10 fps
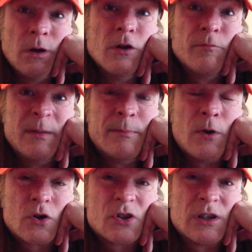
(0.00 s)
I love me
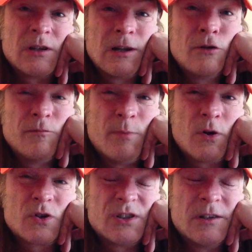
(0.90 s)
boxing. I love
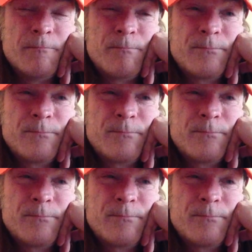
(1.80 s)
boxing.